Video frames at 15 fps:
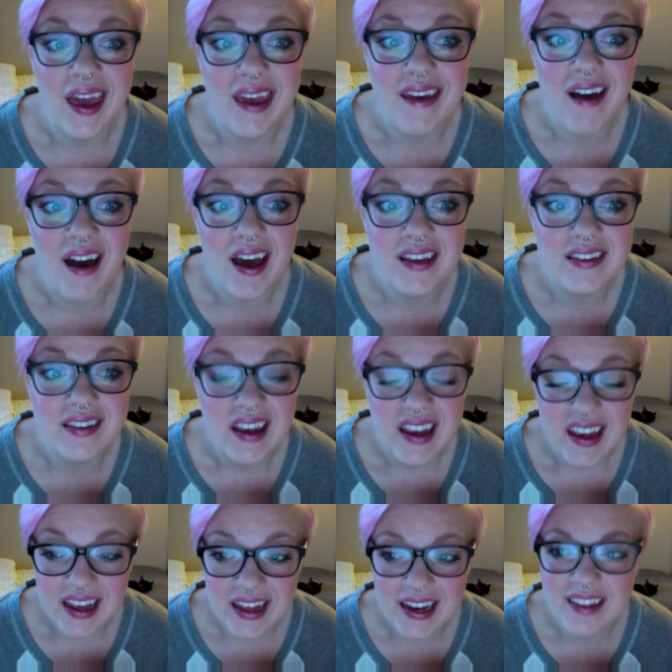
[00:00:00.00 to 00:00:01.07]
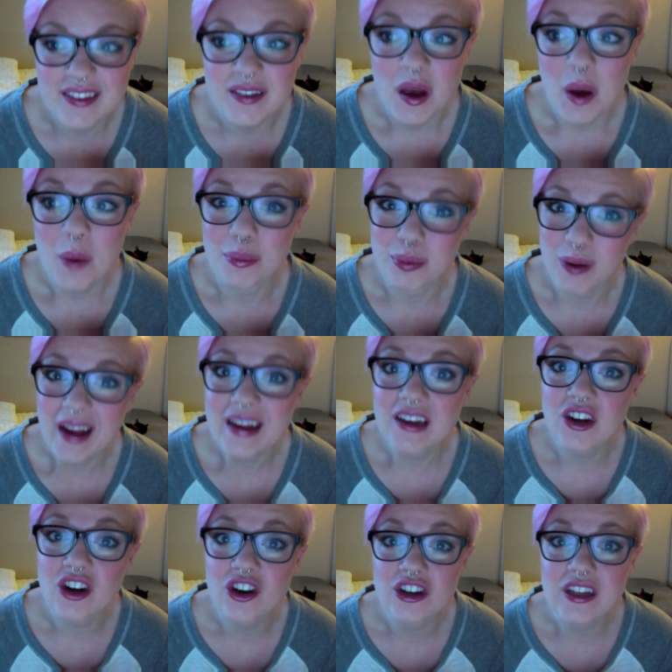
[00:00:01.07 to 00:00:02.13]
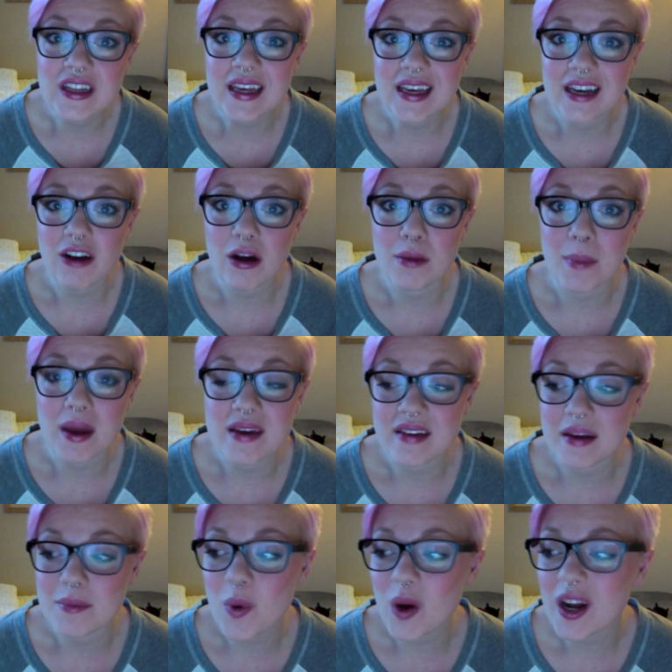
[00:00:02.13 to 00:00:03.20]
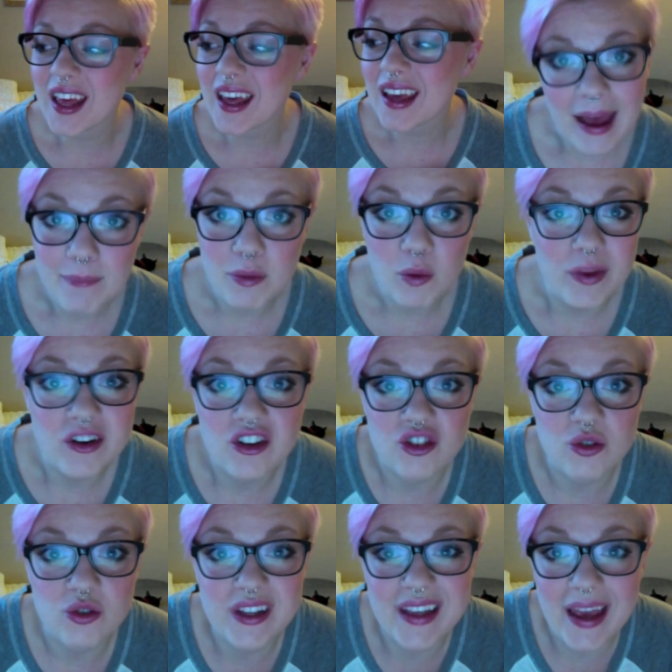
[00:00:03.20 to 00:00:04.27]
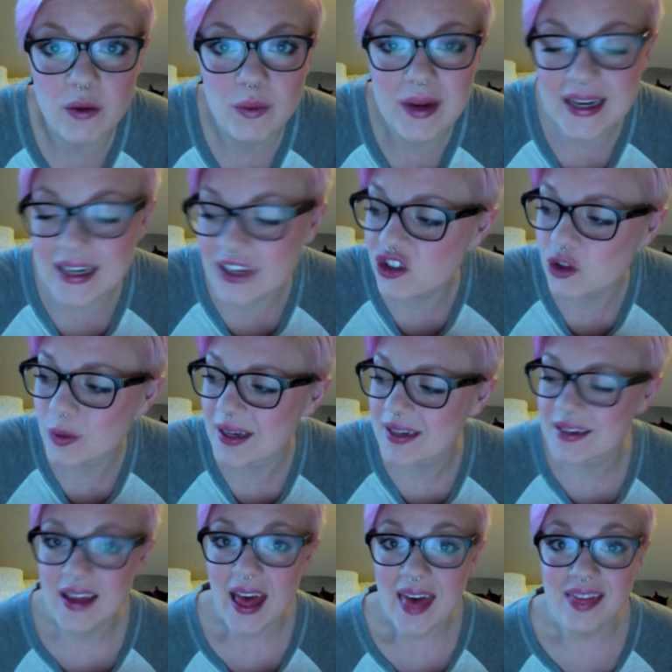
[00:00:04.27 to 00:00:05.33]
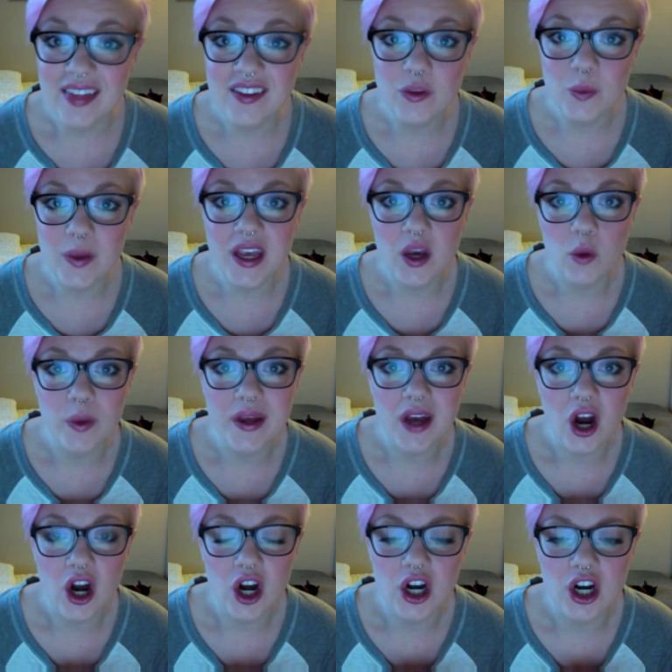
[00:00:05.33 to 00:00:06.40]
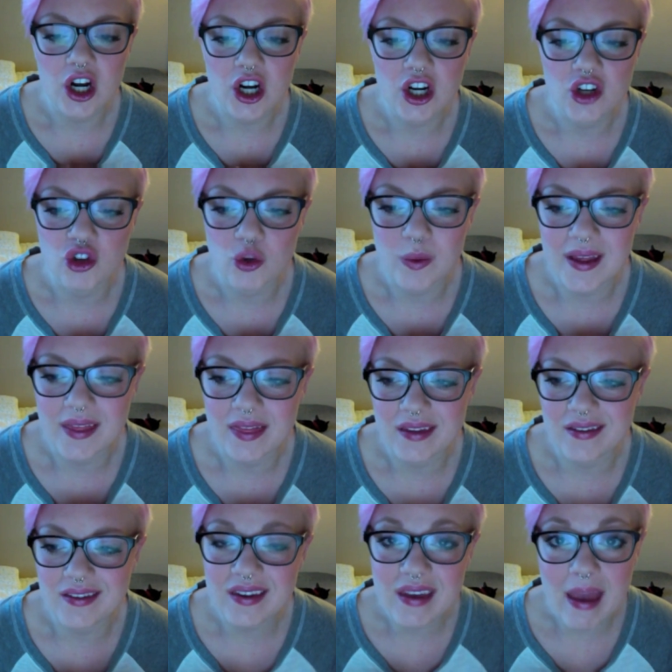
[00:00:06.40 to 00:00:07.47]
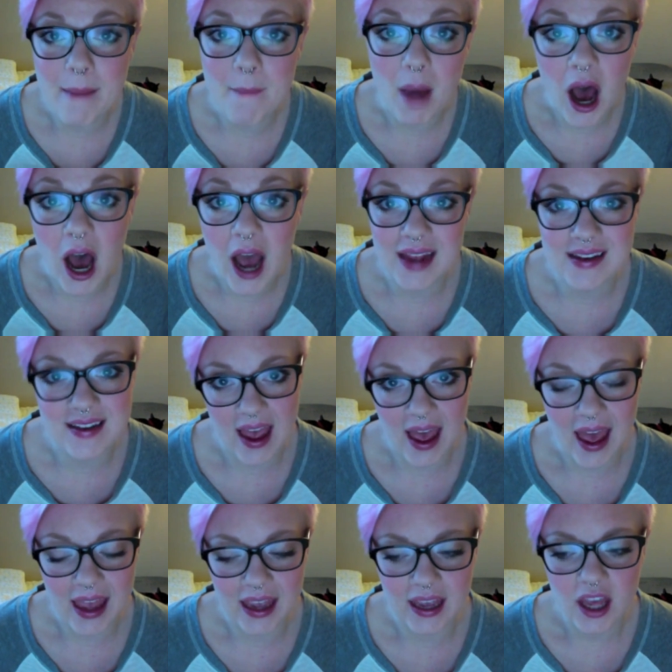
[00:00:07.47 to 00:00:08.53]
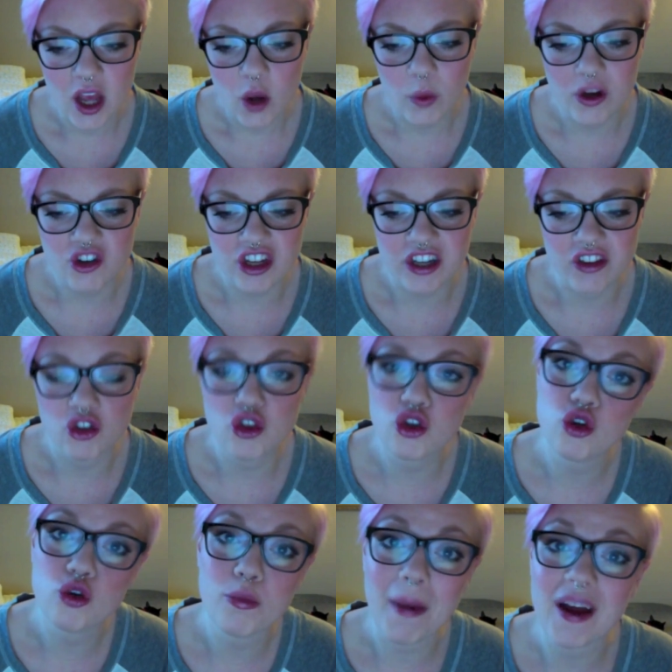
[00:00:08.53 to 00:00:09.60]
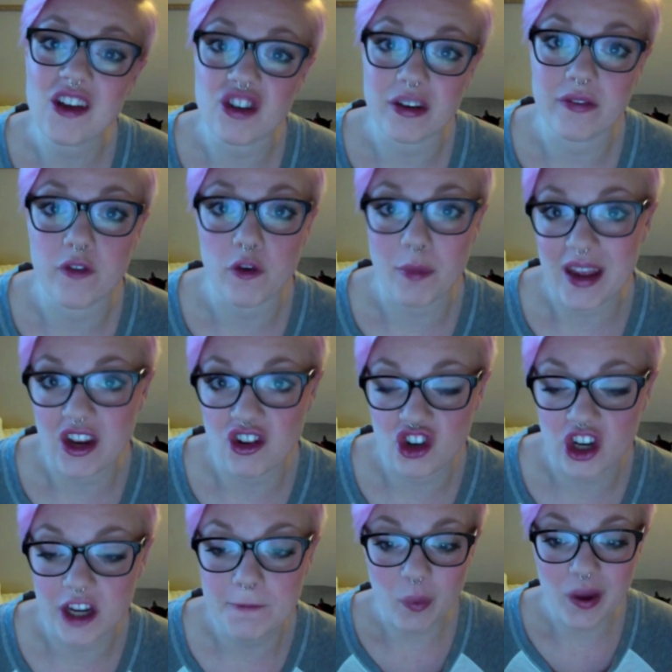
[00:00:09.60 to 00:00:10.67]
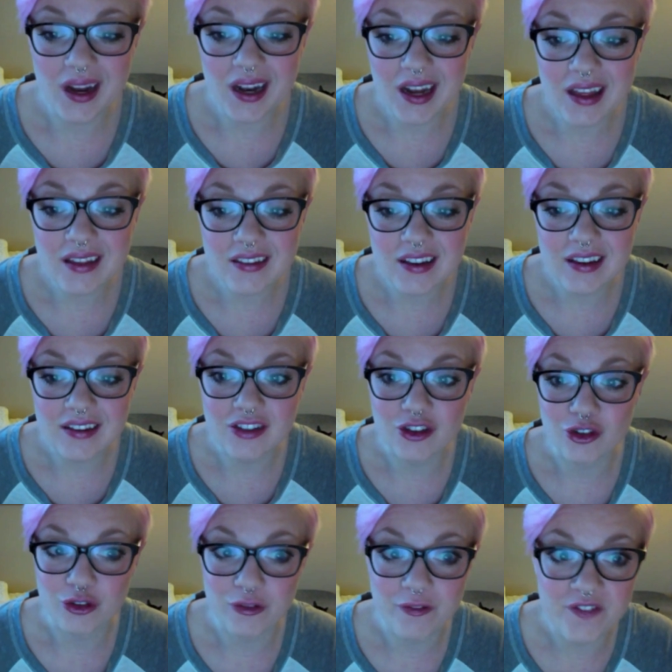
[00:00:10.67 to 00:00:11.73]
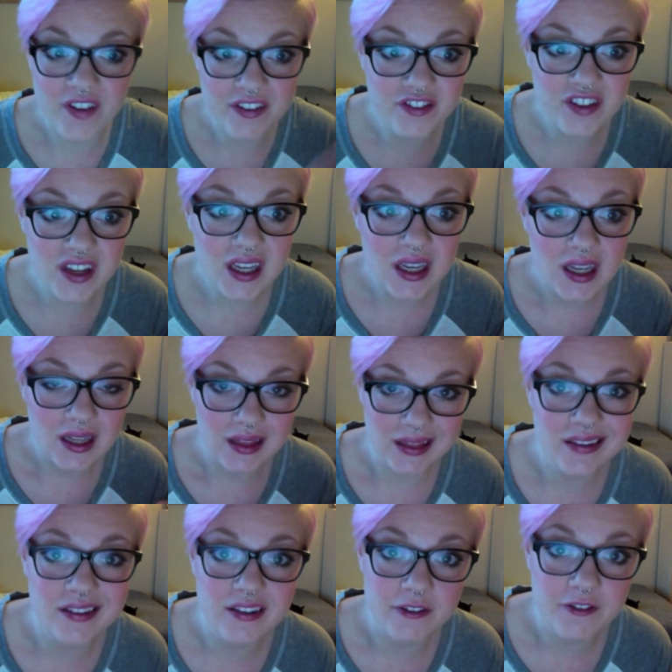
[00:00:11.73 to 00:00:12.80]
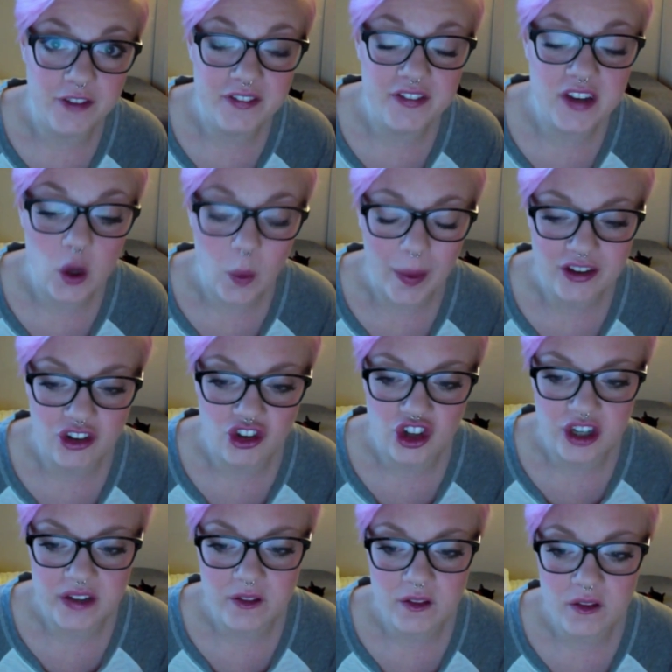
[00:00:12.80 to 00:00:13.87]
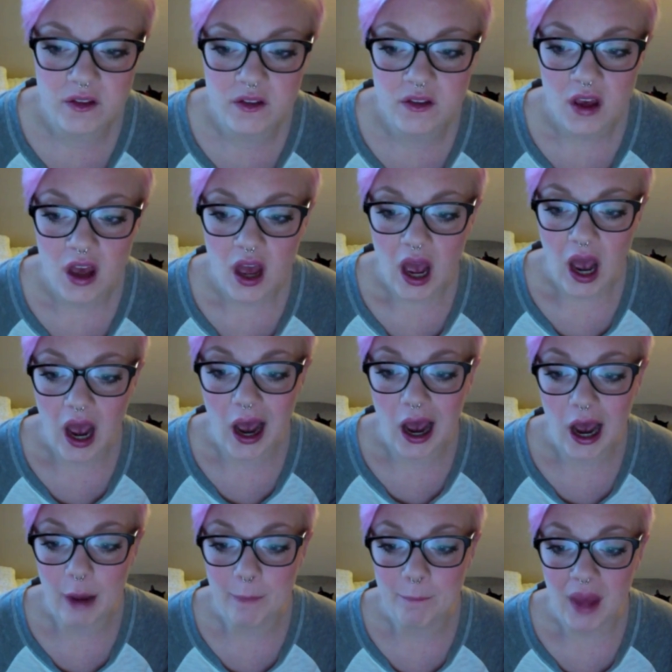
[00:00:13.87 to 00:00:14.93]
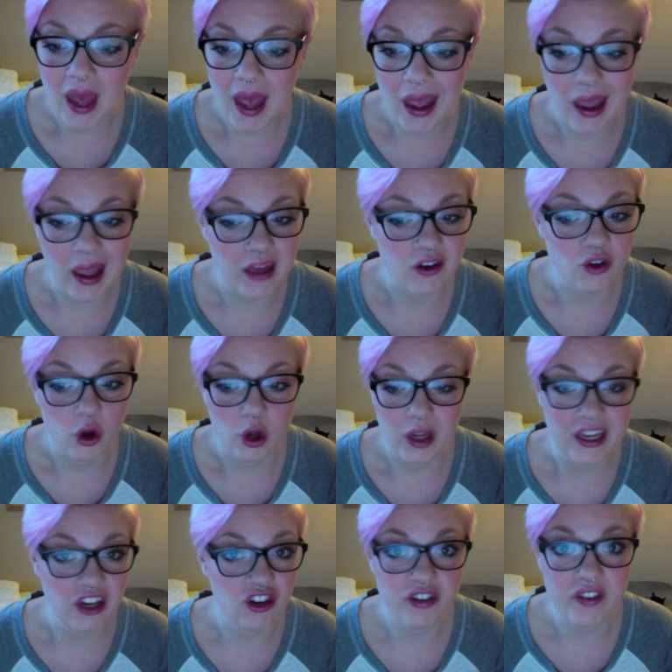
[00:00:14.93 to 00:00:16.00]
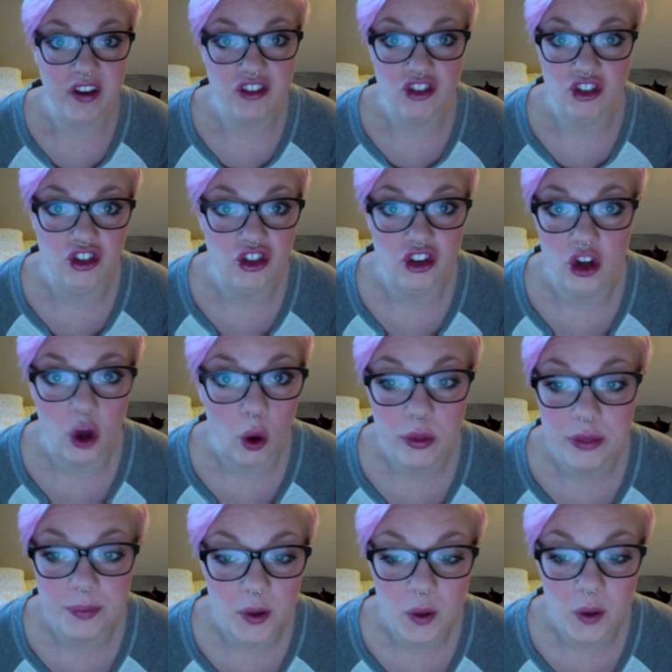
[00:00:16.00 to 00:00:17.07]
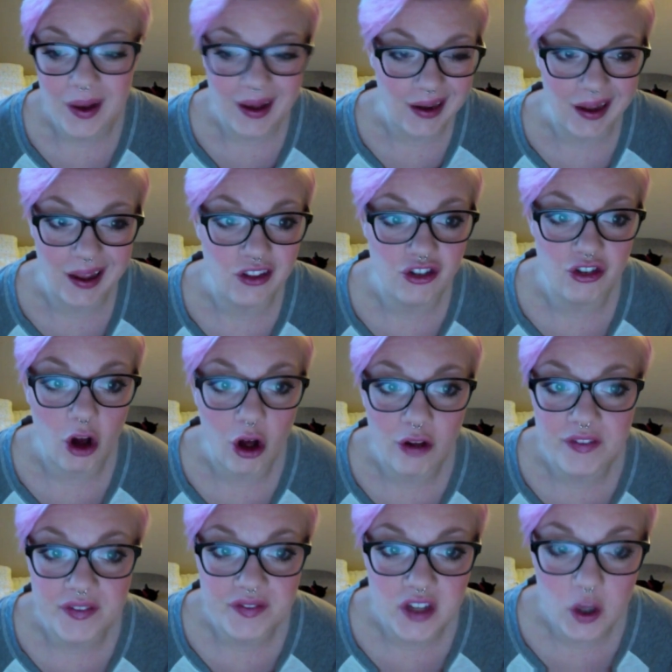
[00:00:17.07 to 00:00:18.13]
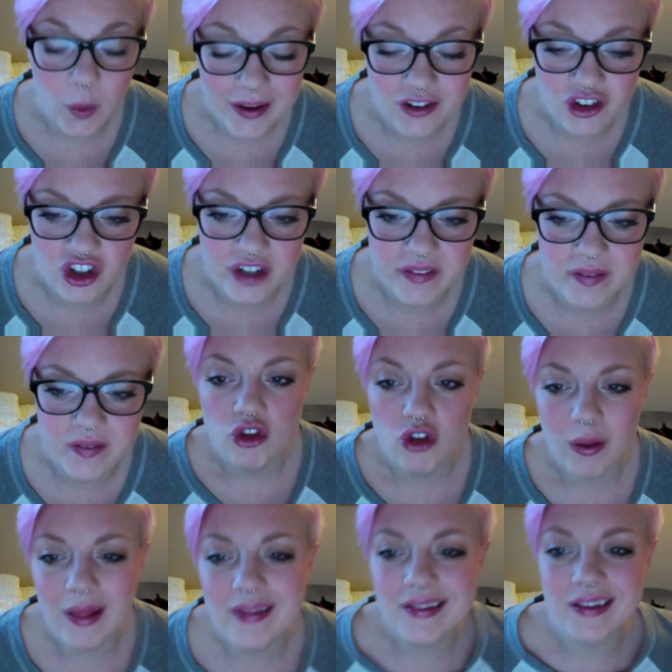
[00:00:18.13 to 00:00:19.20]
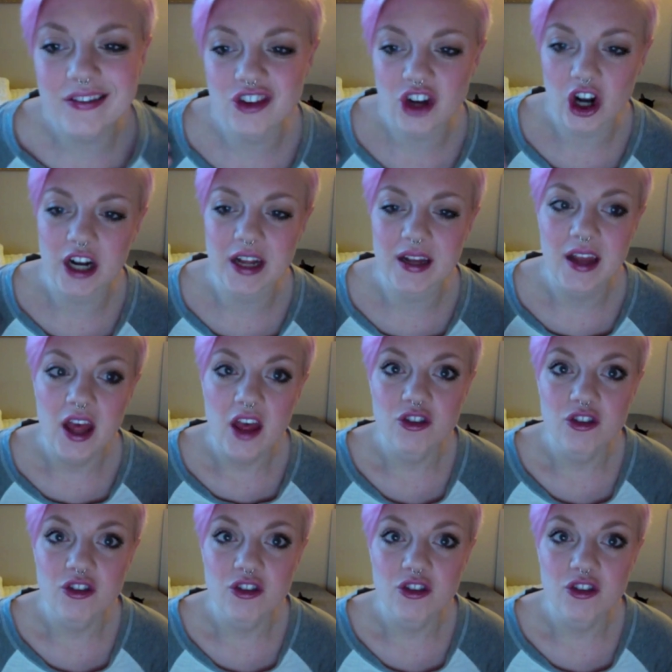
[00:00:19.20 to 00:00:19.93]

You guys, it is bright and early here on Monday morning. How about we just get right into it? This week, we are doing the TMI tag, which is too much information. What it is there's a list of 50 questions, and each of us are just going to go through and answer all 50 questions. So let's get started.